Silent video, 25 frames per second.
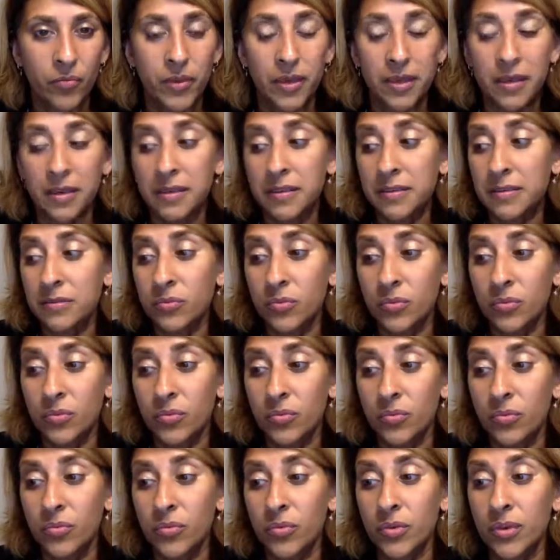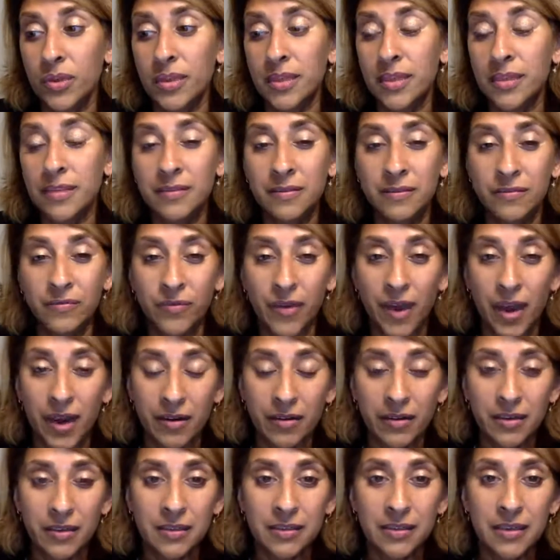because this
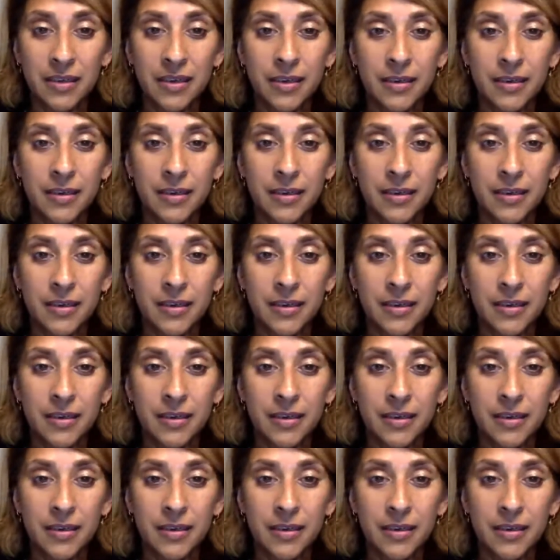virus